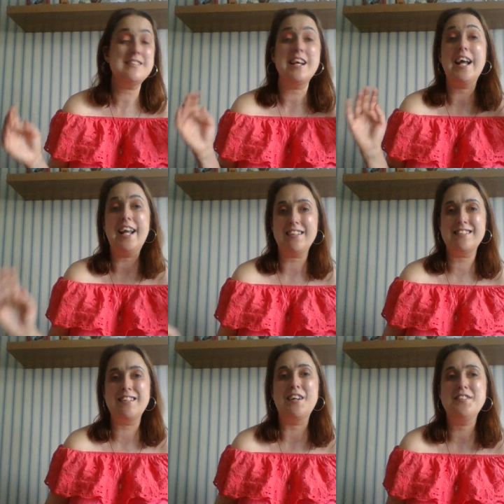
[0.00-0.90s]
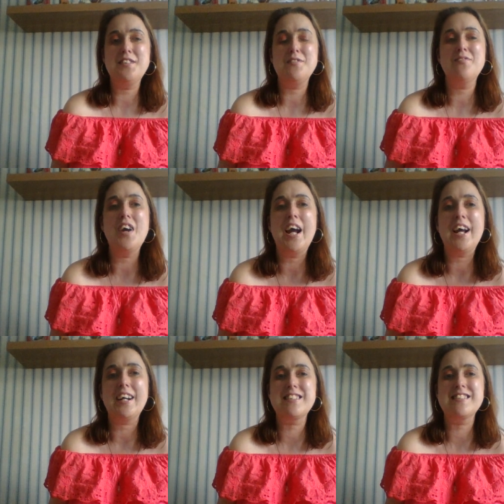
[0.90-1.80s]
ten exciting
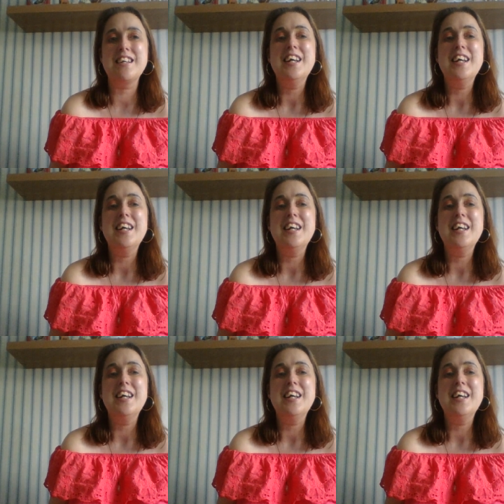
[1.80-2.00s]
facts.